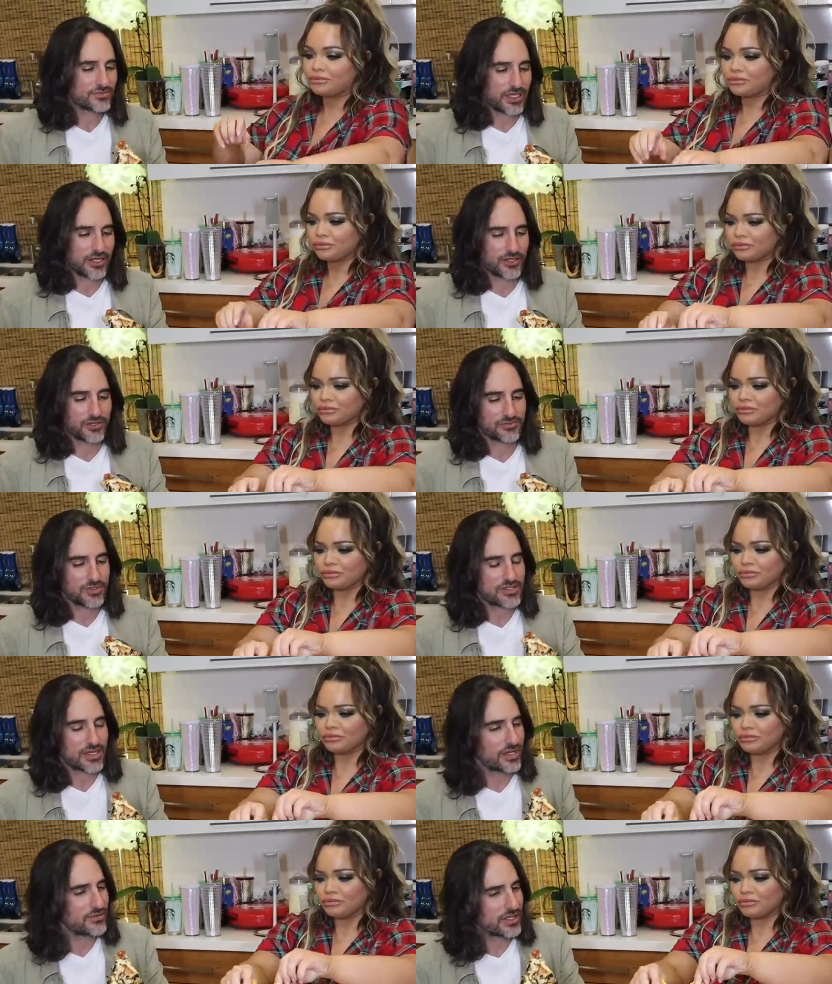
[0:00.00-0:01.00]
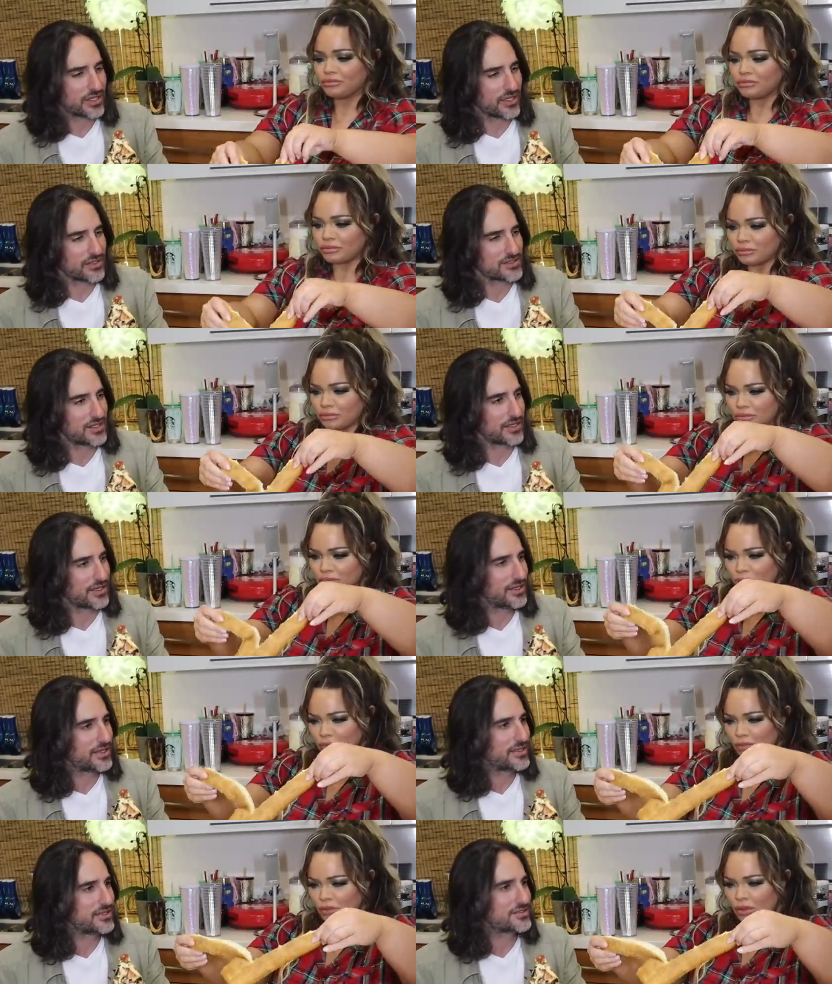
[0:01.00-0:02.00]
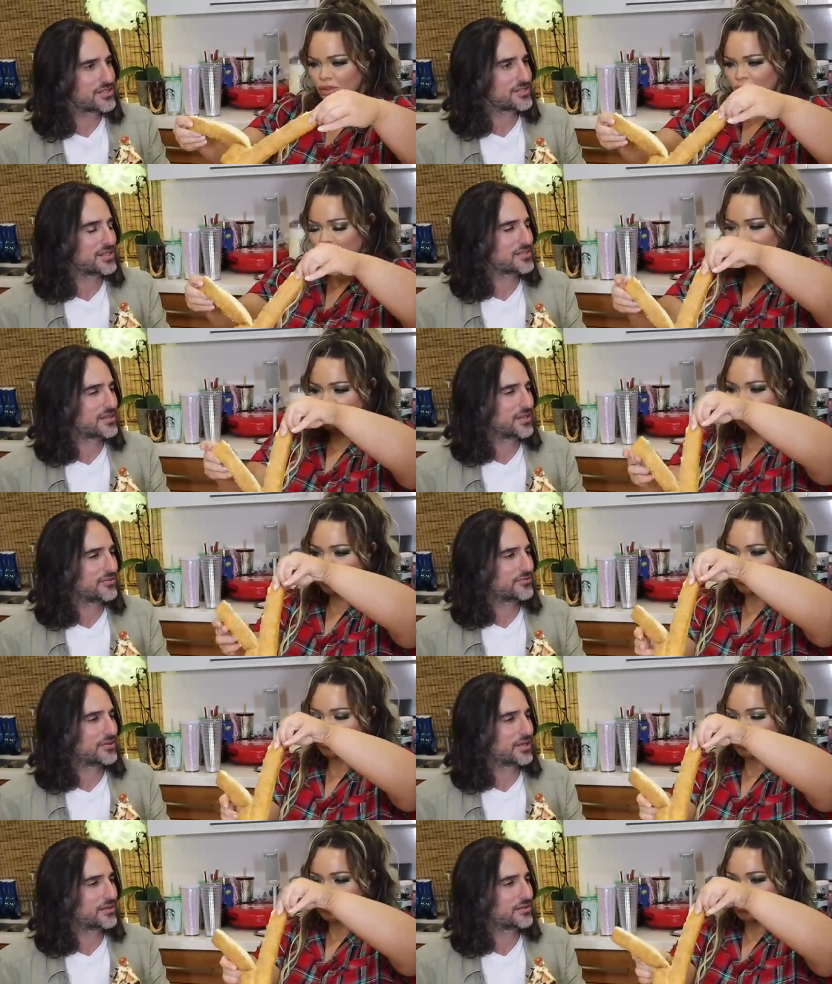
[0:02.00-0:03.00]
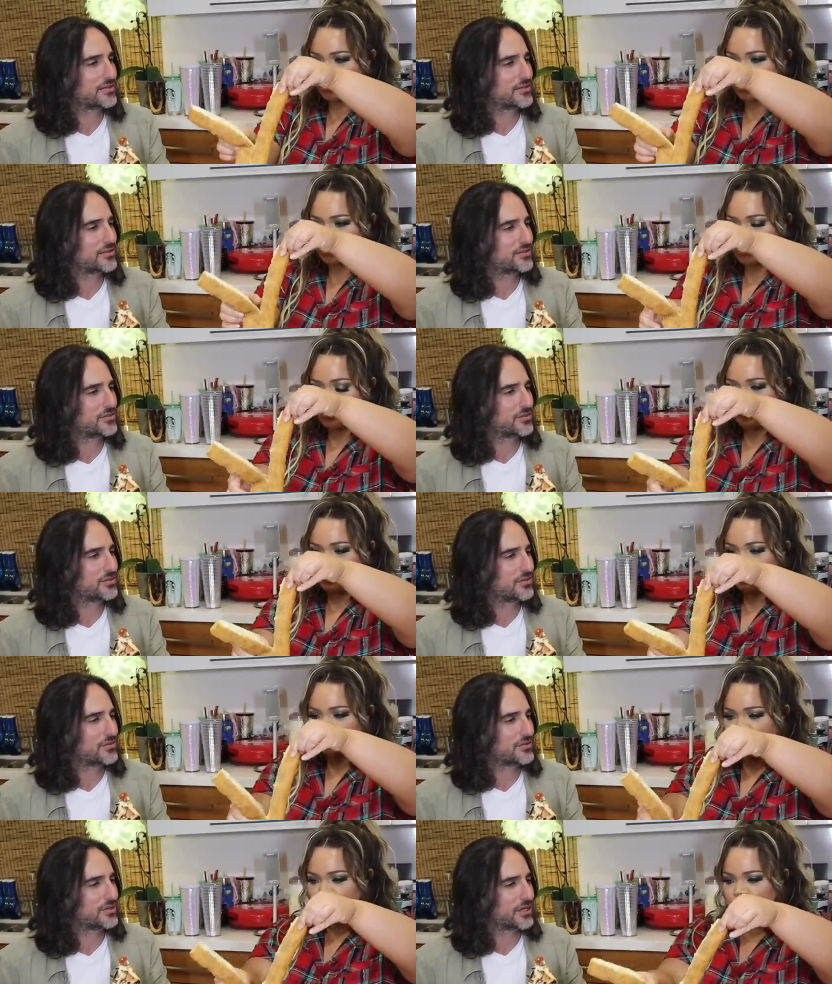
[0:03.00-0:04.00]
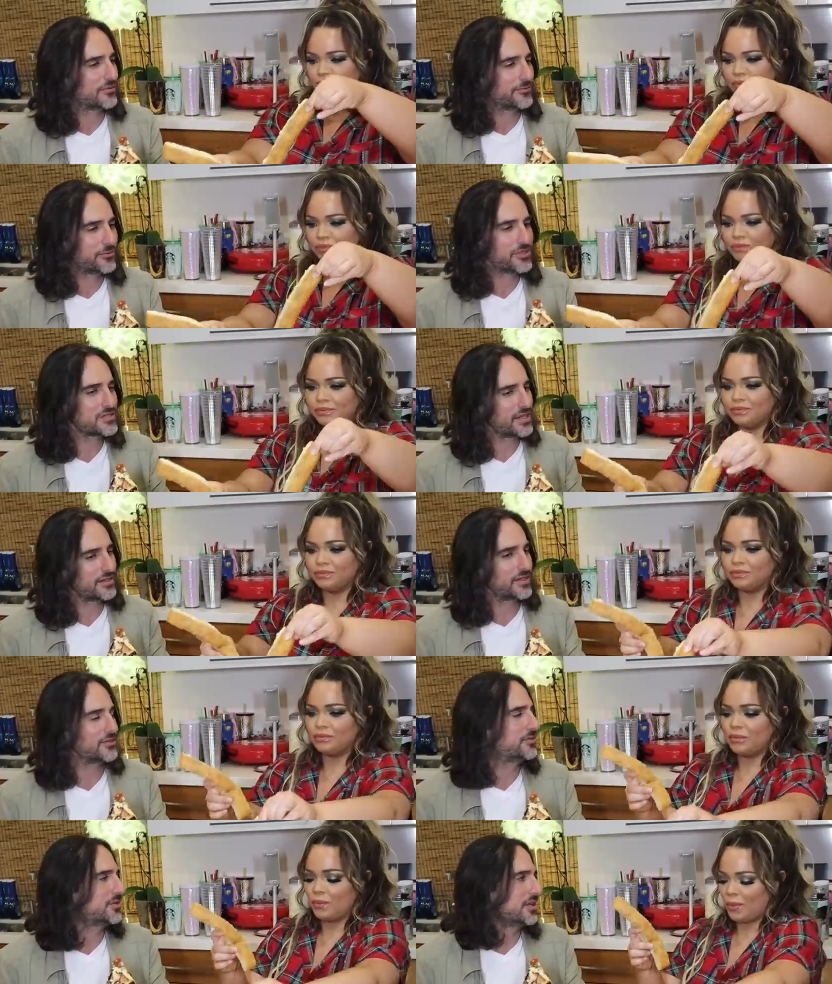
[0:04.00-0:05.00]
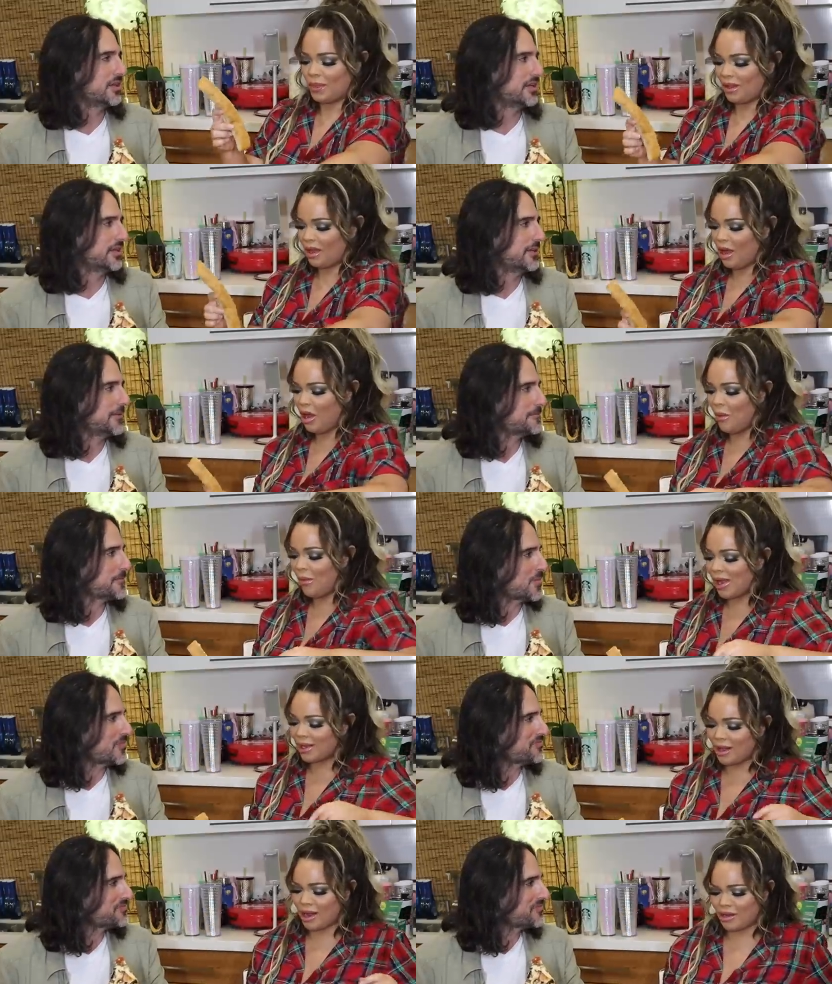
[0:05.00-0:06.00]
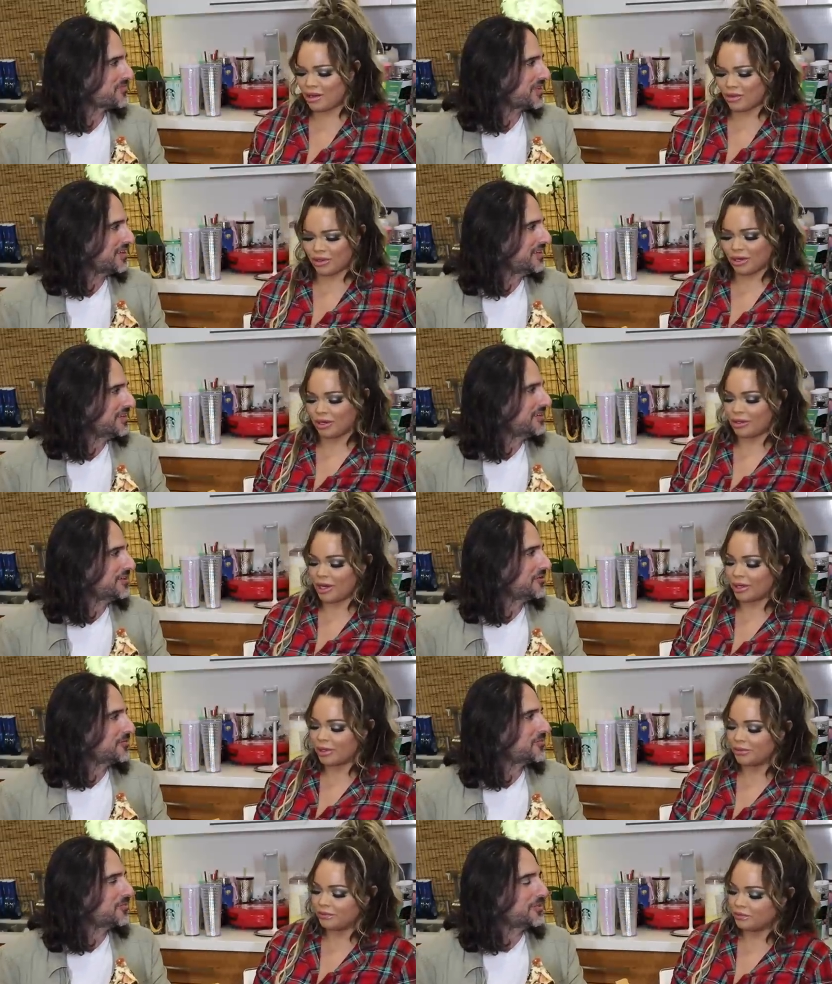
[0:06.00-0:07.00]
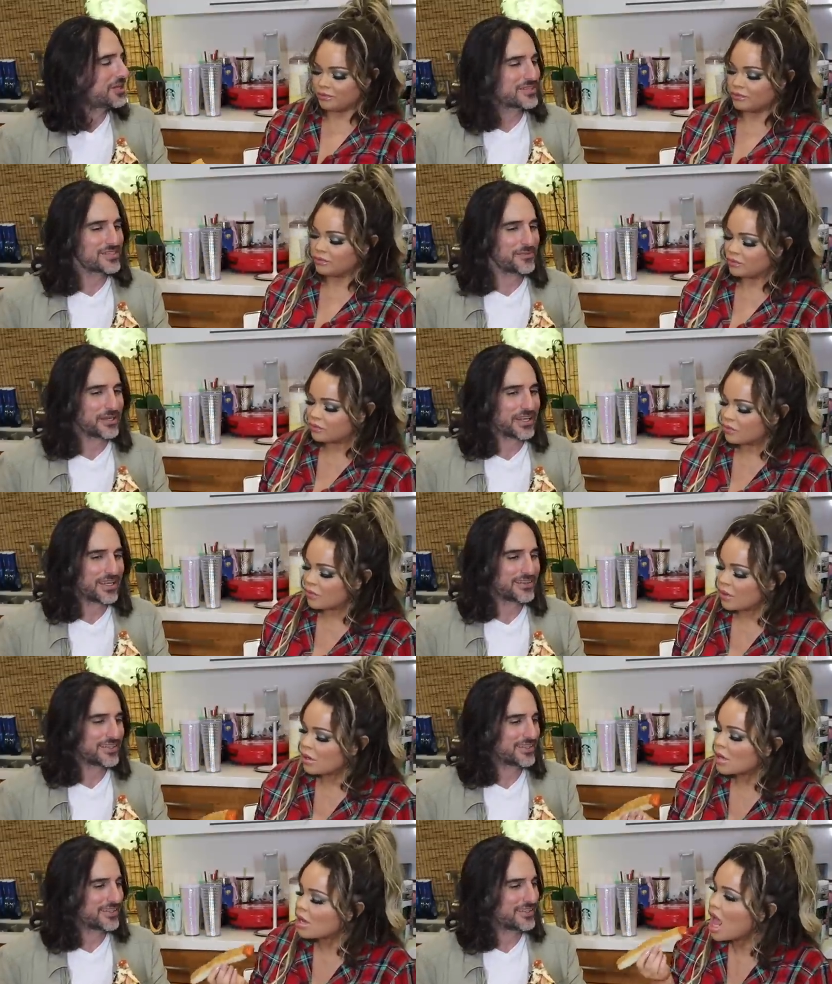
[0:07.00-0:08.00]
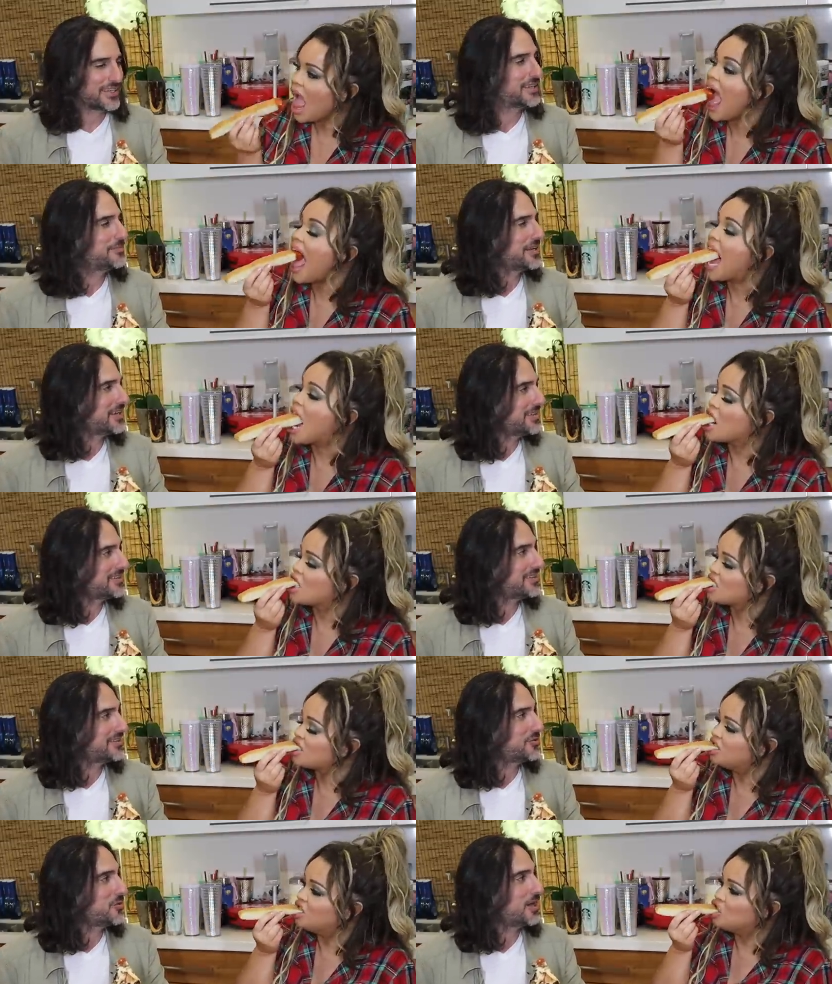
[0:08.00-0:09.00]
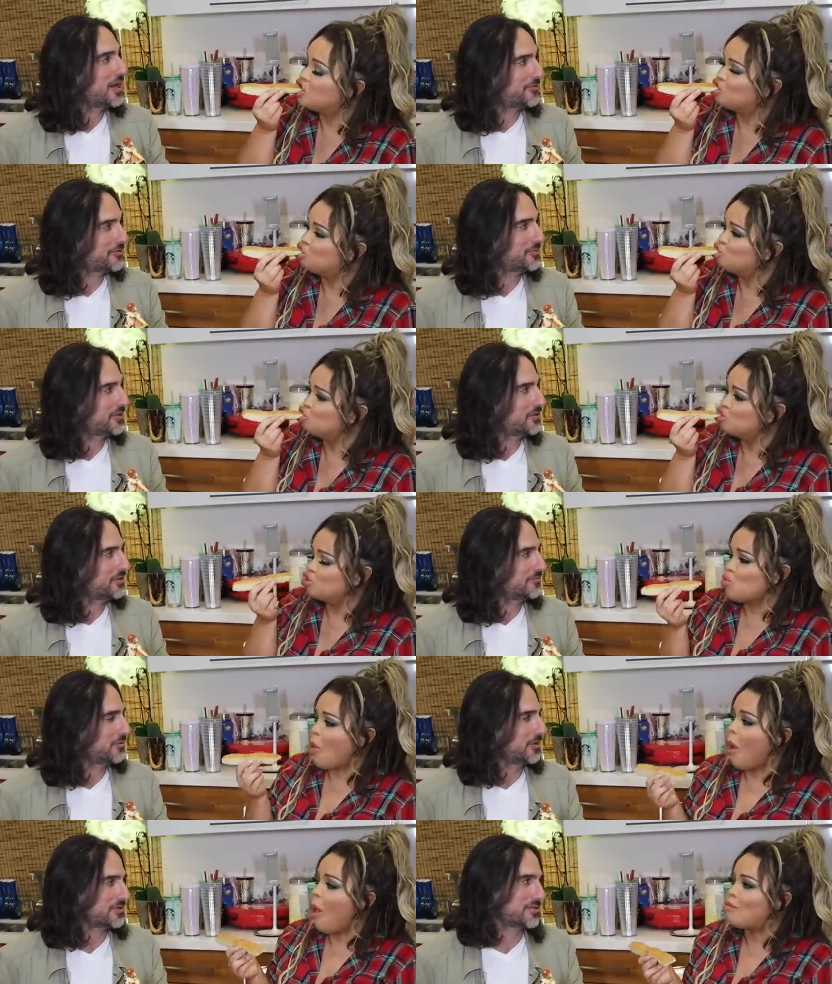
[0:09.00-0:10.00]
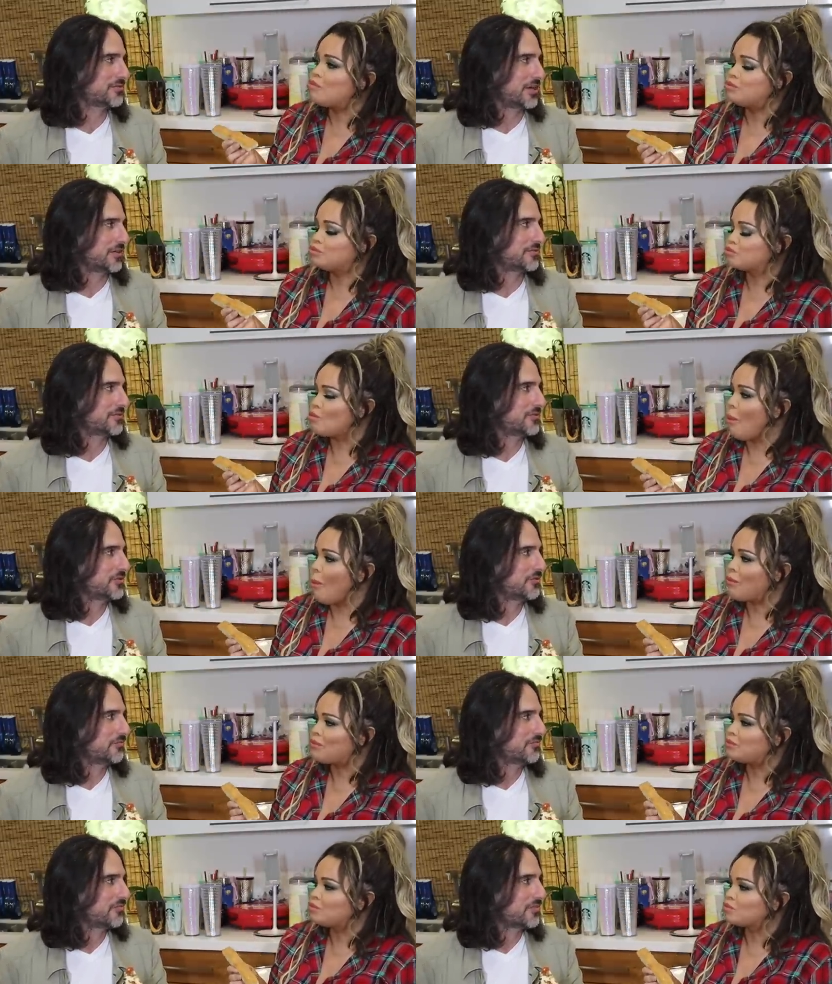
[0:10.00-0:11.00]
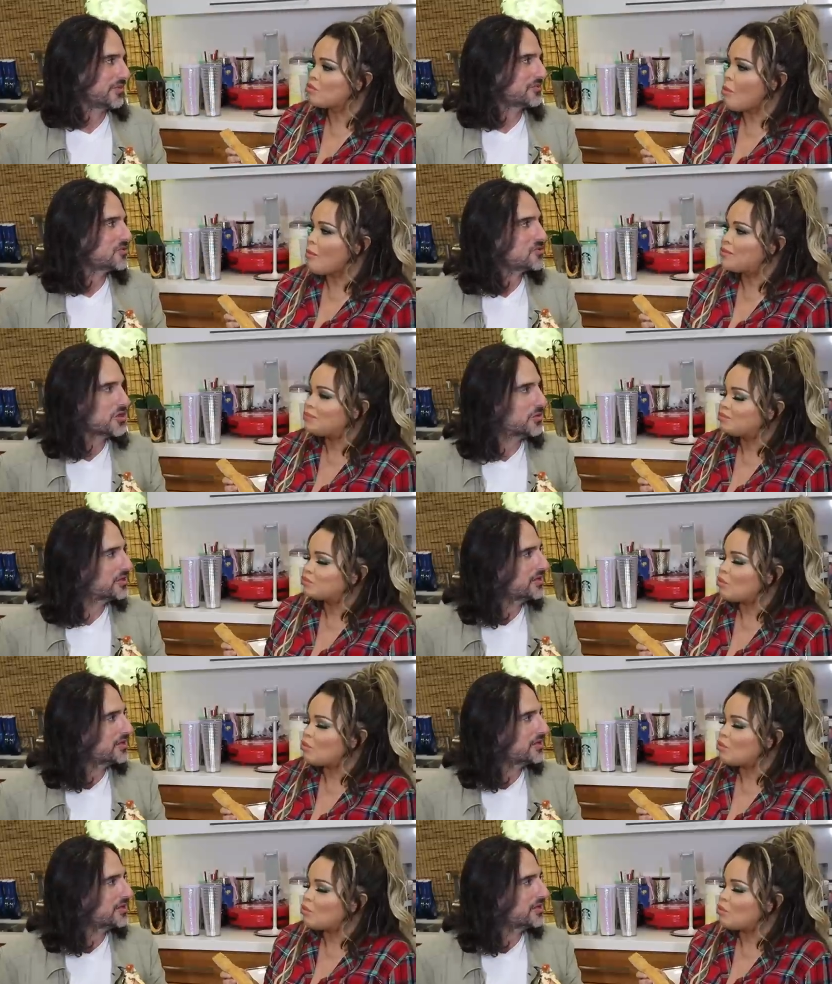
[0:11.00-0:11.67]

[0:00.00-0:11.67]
Speaker 1: uh, it's like everything else. Like LA just doesn't have that good of like food is not that good in LA. Oh my
Speaker 2: god, no, you're on crack.
Speaker 1: Because in Manhattan, like in Manhattan, you have to be good if you want to survive. Like there's no way